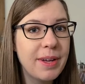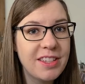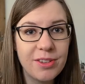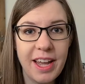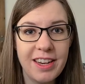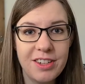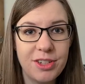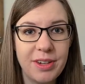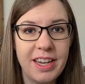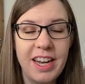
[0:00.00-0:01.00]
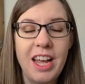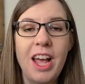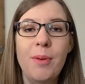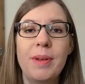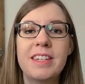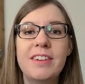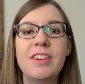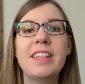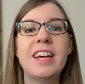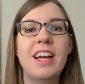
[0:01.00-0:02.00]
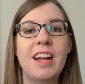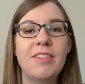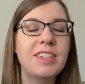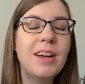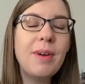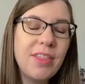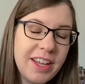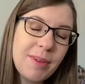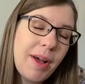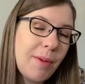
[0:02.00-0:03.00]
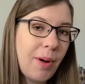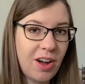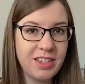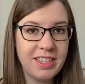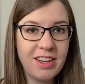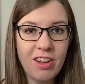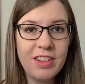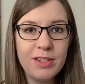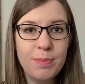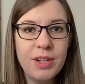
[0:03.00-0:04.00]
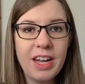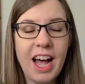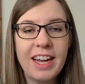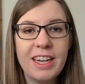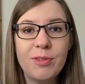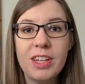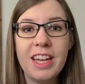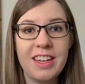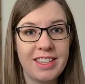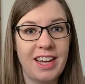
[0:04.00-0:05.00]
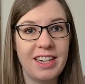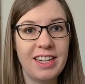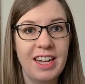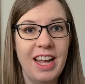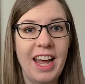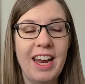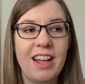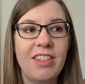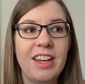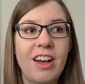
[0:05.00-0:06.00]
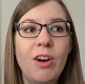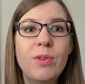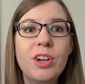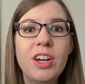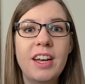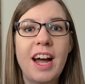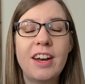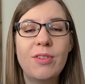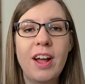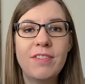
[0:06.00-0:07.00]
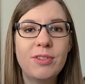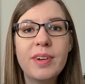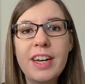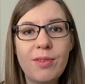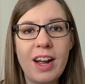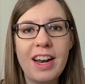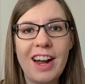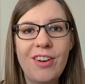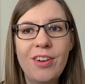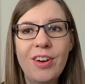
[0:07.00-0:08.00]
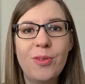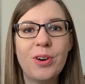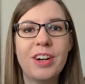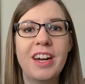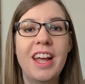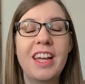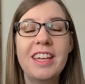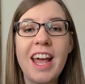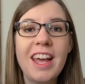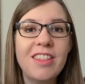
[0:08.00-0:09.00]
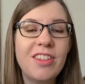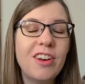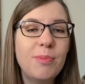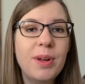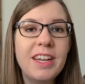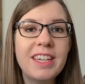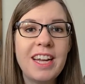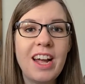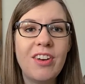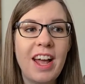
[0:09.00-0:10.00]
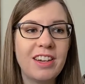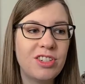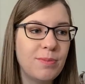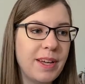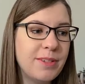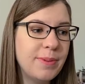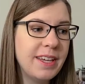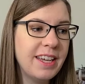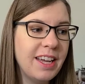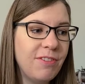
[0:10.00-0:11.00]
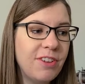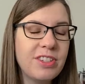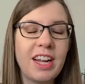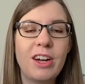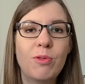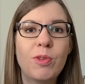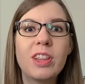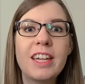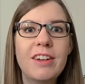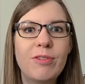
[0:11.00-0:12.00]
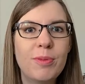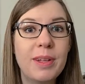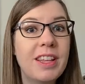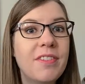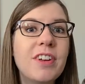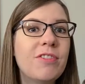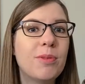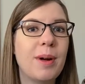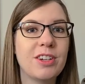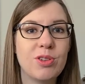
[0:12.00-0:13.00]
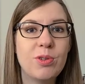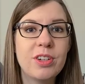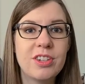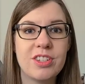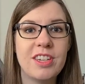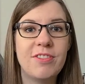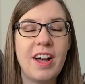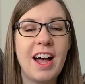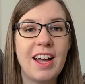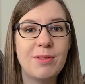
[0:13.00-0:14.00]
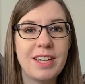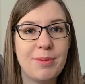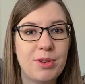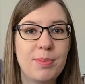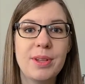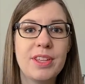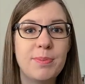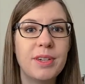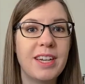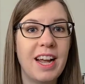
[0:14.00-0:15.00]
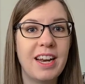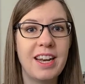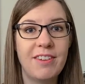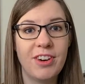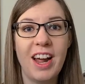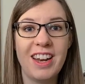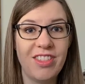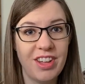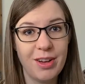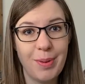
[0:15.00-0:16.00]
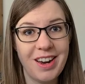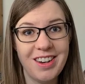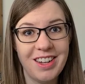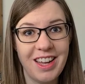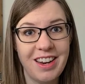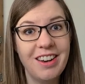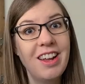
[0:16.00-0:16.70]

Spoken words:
it's okay to do it. Because every time I think about pausing on this book, I get really excited. And I think, oh good, I don't have to read it right now. Or, yay, the thought of putting it down actually makes me, it feels like a relief would be lifted from my shoulders if I was able to put this book down and never had to think about it again.